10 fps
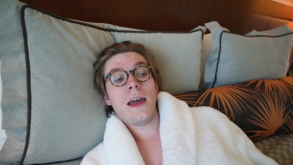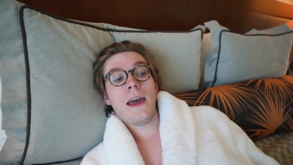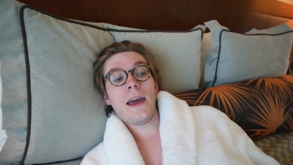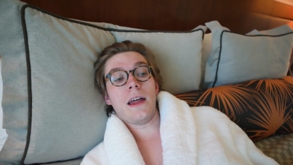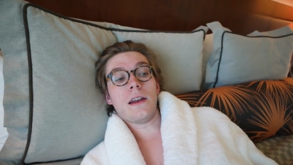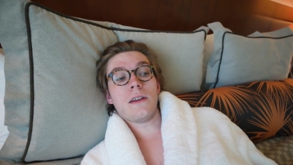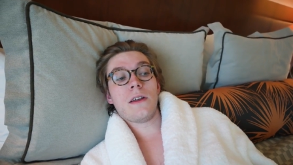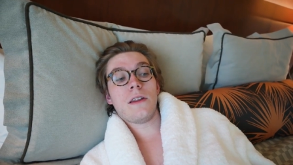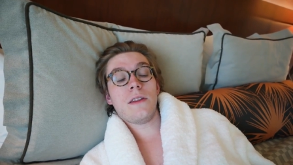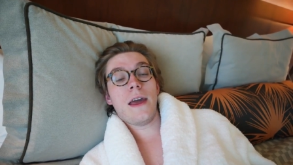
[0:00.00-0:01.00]
And
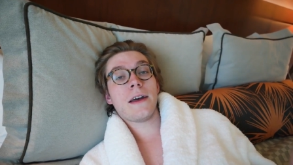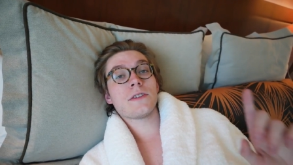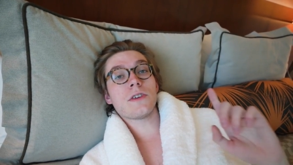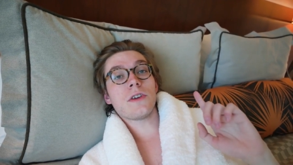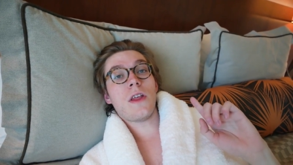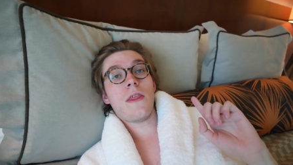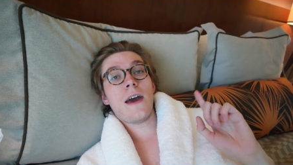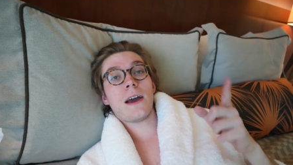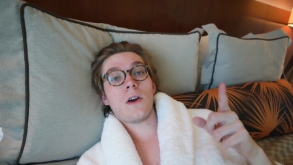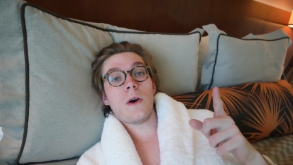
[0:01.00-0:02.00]
the answer to
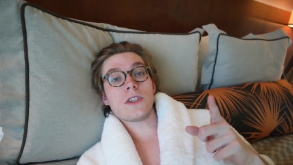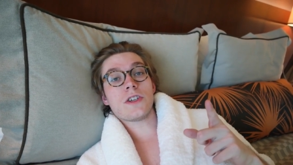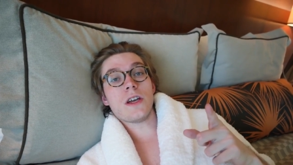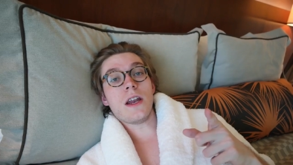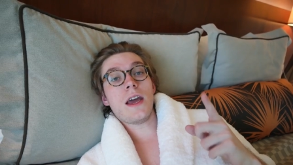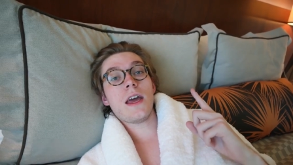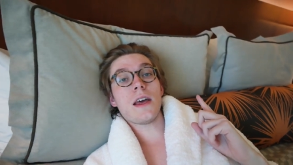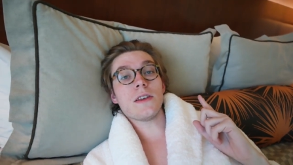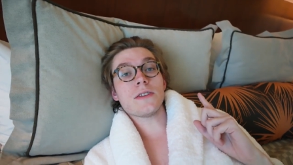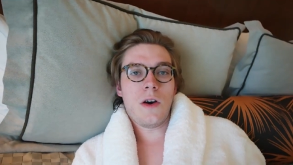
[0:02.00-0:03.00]
that question
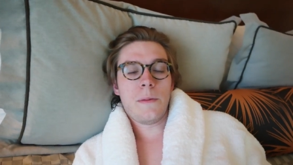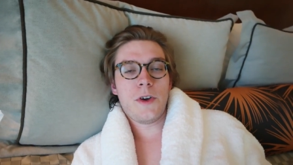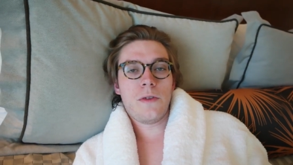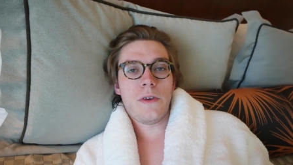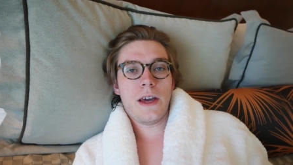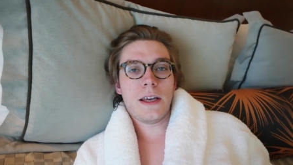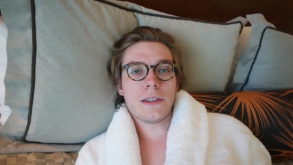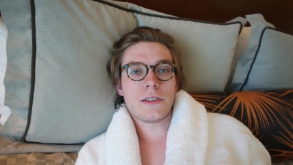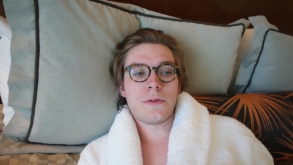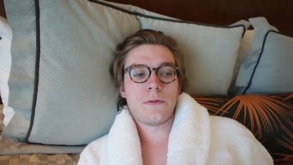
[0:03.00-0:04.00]
is, I'm here in
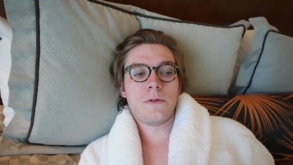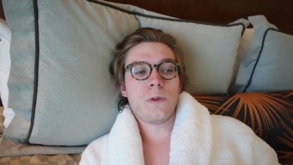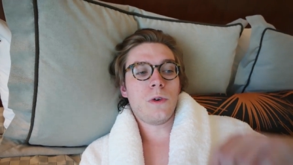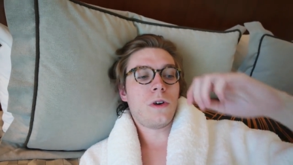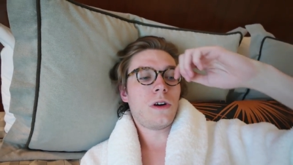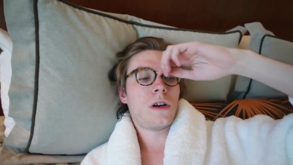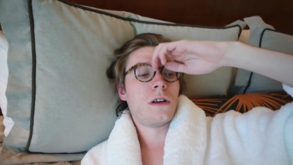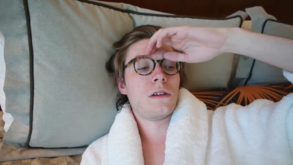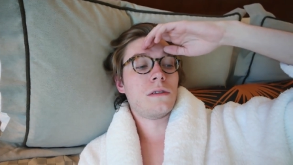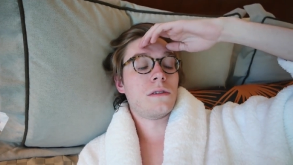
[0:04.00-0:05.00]
Vegas for
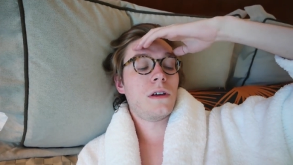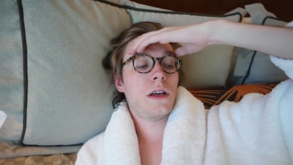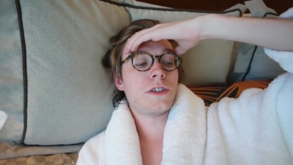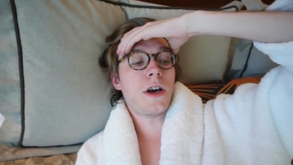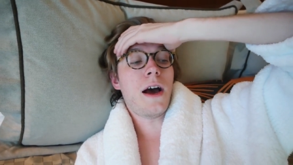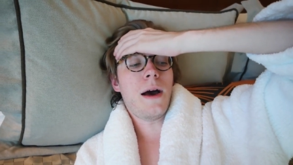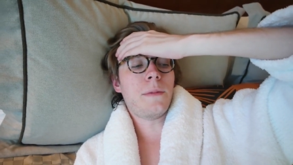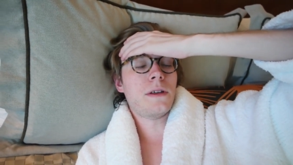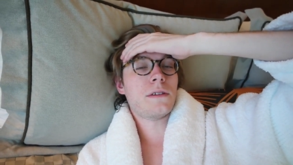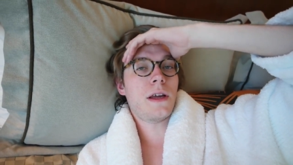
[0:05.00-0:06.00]
a
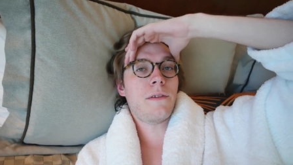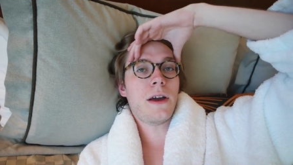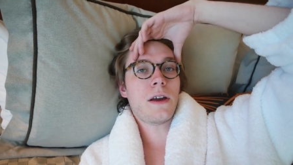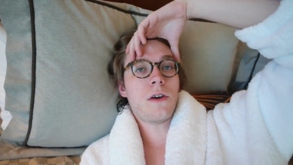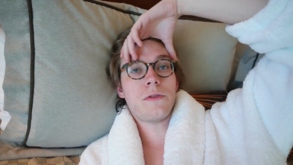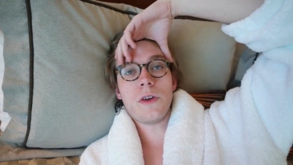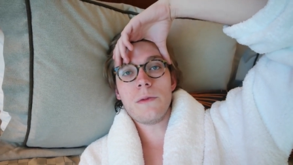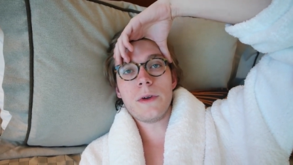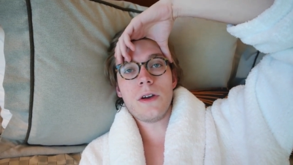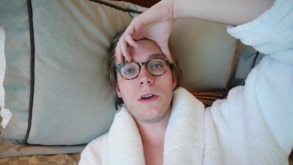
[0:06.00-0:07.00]
job that I've got to go
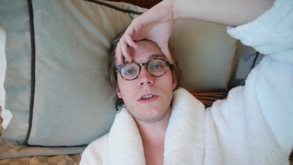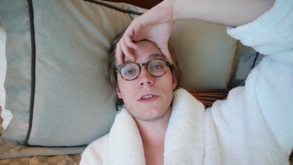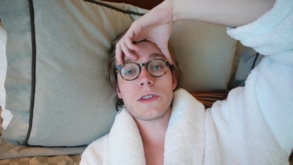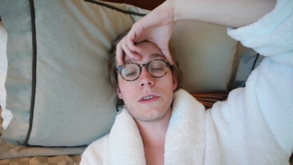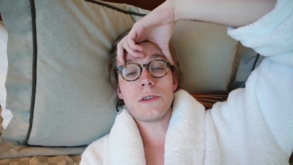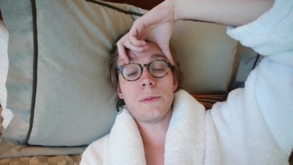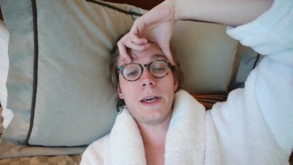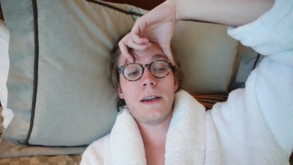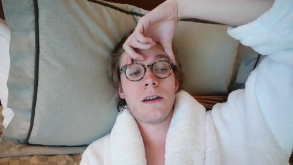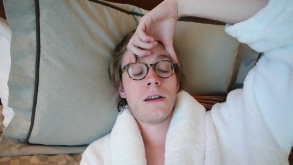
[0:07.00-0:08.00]
film here in just a little
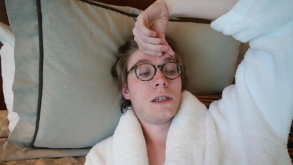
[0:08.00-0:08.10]
bit.